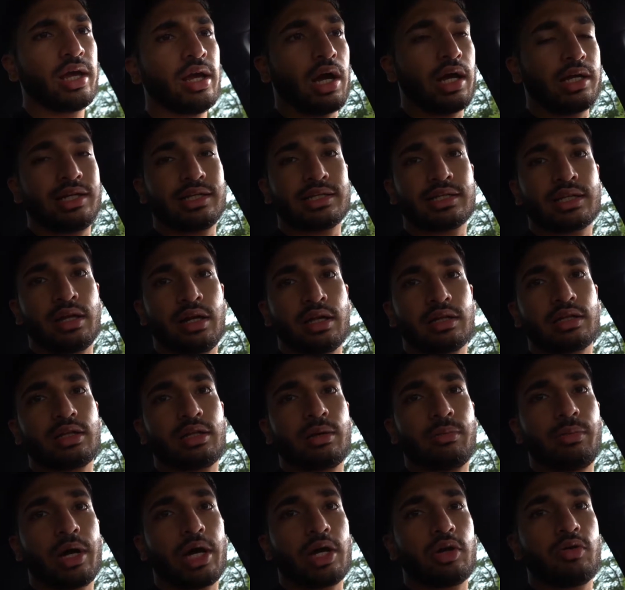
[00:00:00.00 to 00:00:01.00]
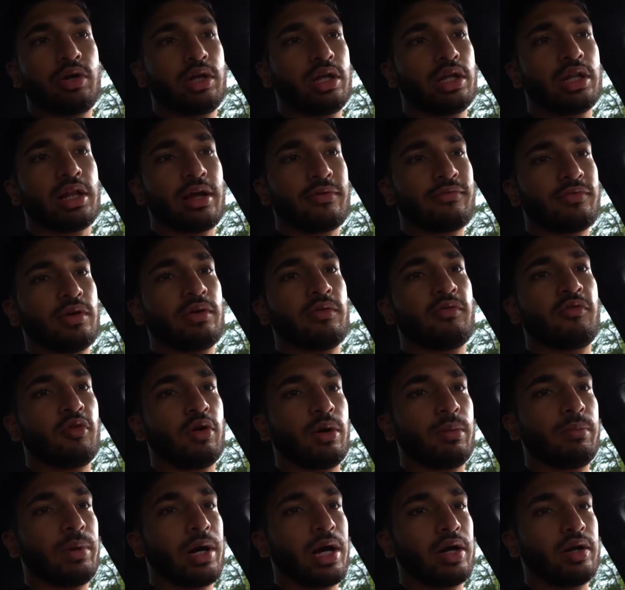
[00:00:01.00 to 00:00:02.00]
I disconnected the battery, left it for
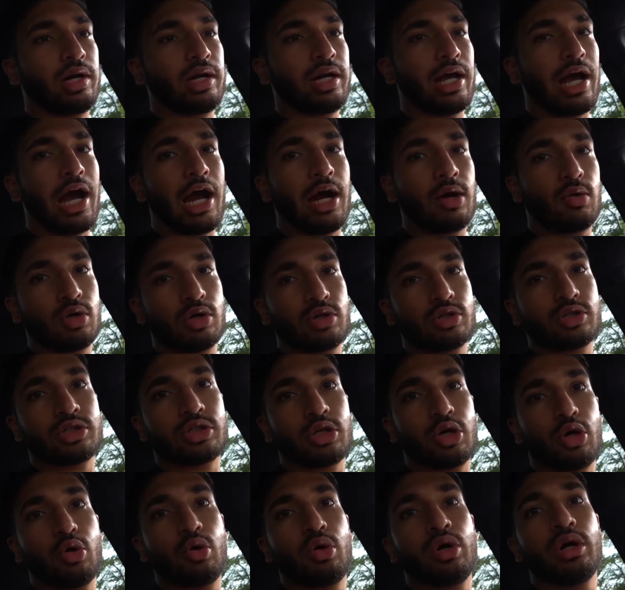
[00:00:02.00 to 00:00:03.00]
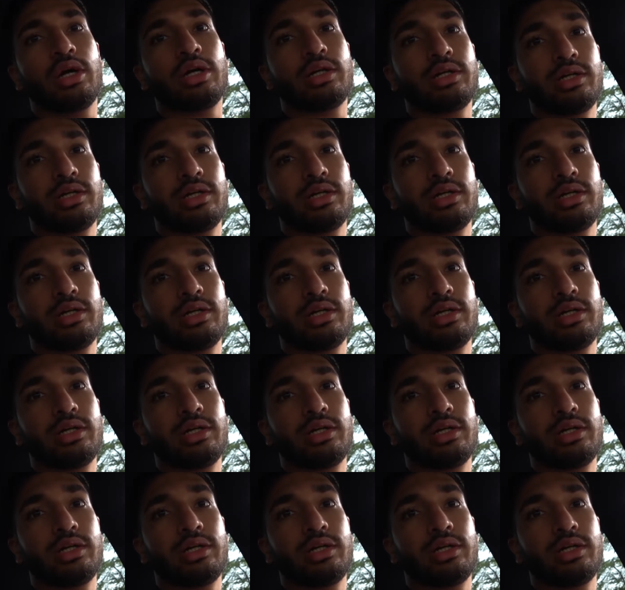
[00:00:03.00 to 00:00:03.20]
about an hour or so,